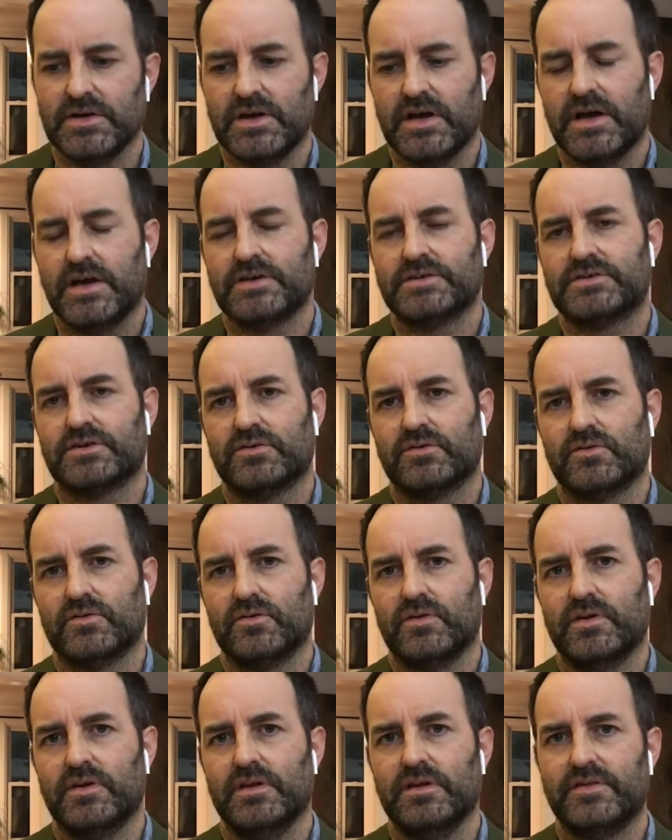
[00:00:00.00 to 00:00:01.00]
So
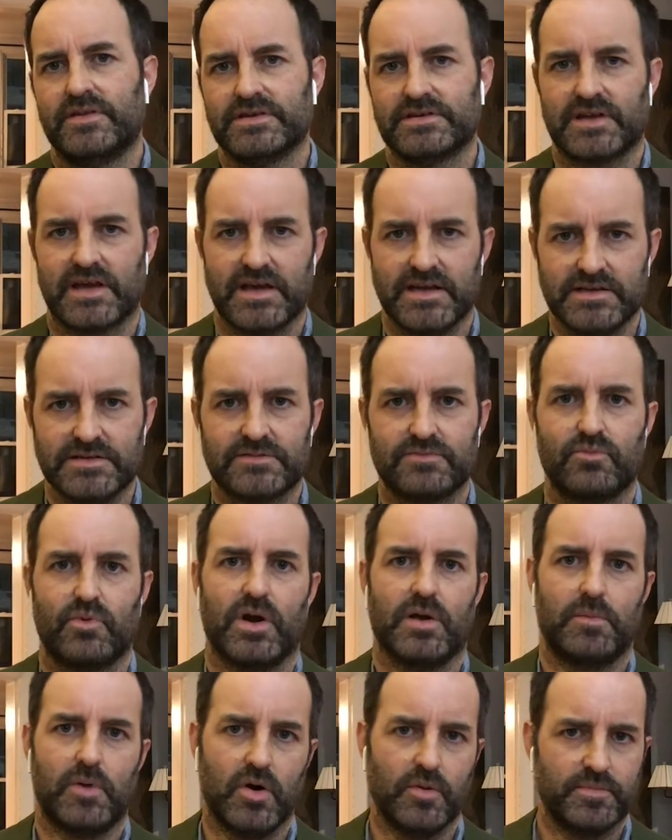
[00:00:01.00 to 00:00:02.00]
in this case, what I'm
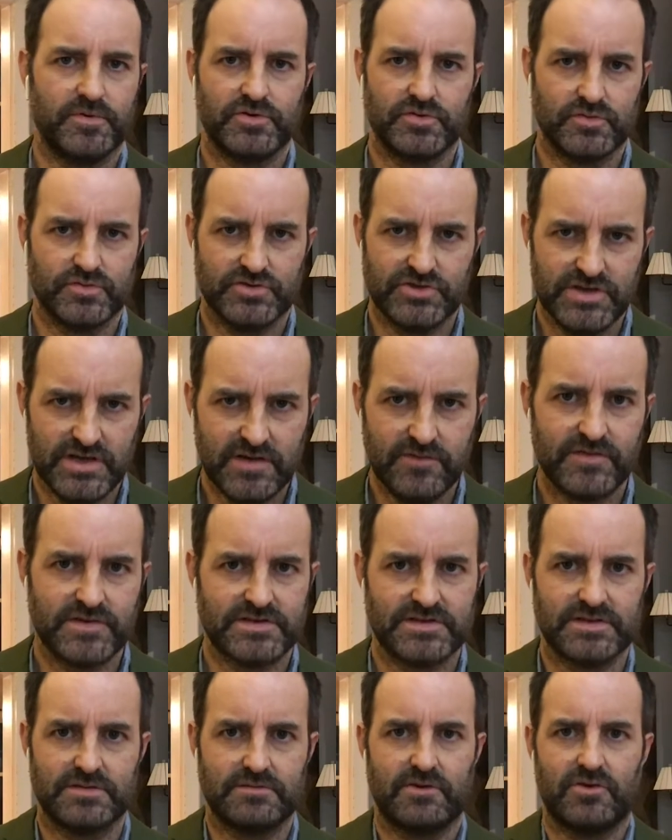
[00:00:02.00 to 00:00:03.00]
hoping to achieve is
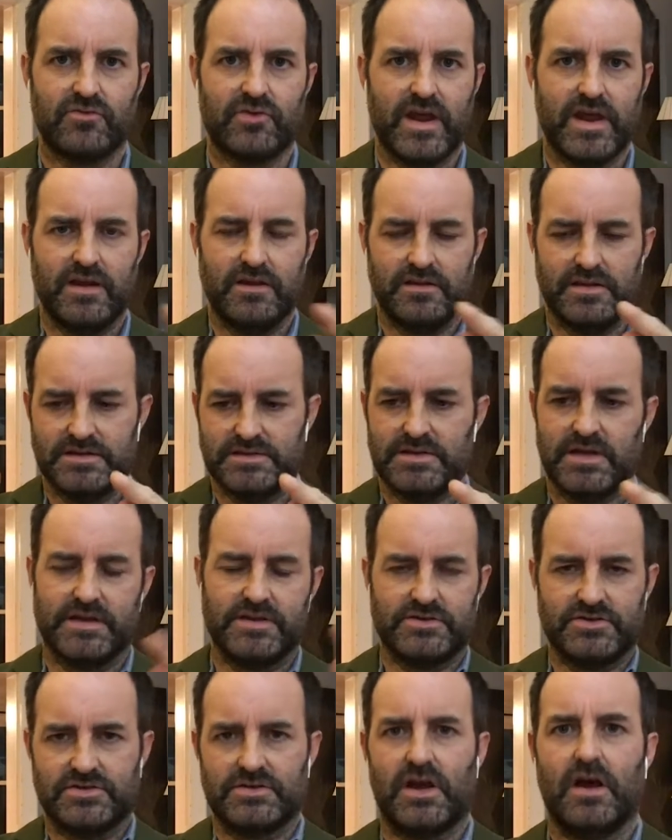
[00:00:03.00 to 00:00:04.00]
creating this like
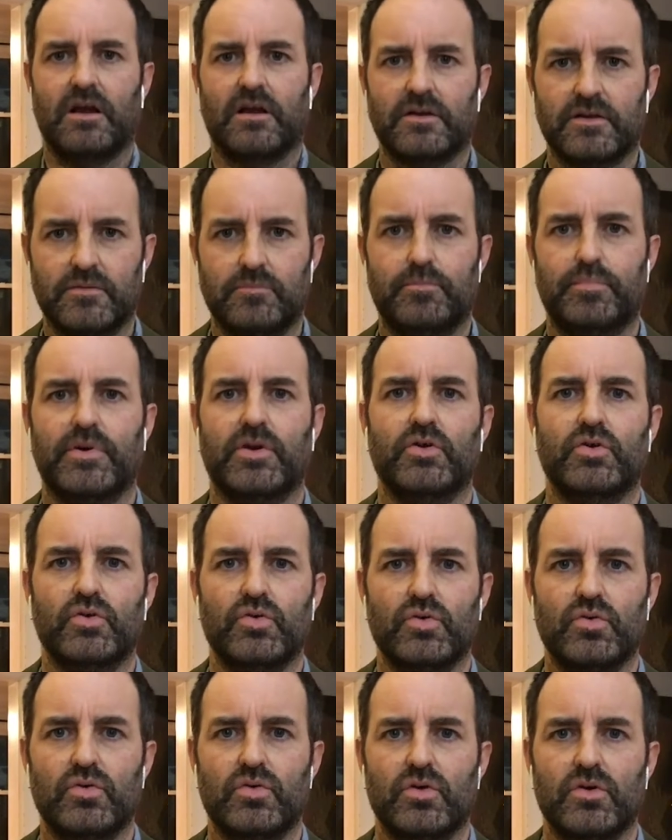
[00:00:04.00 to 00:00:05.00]
solid
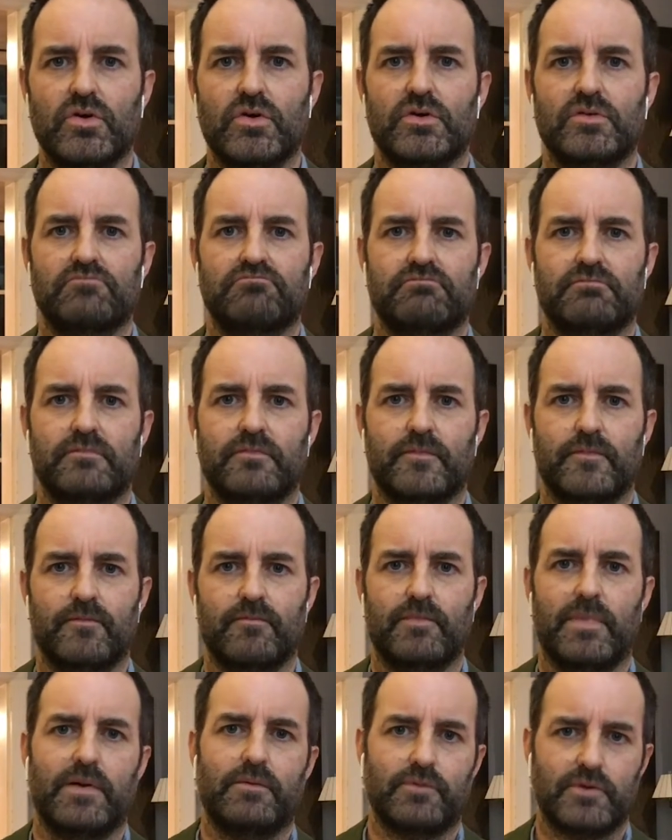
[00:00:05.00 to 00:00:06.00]
blue
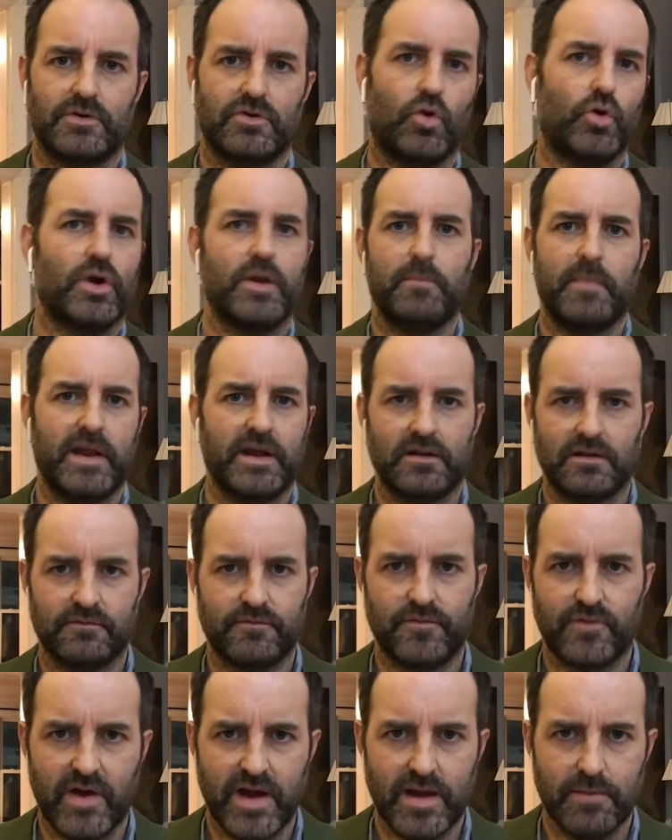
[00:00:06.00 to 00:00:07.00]
ornamental
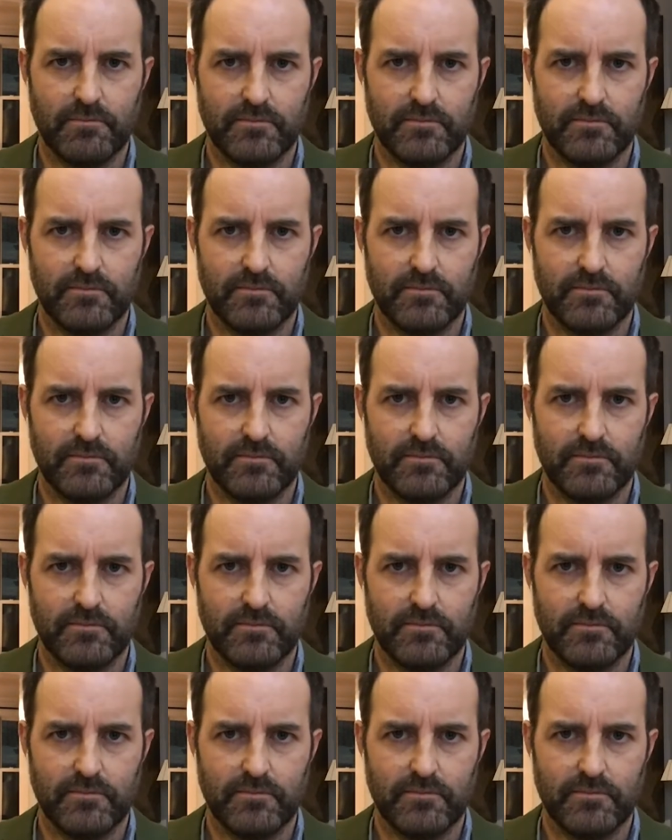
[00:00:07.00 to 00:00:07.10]
frame.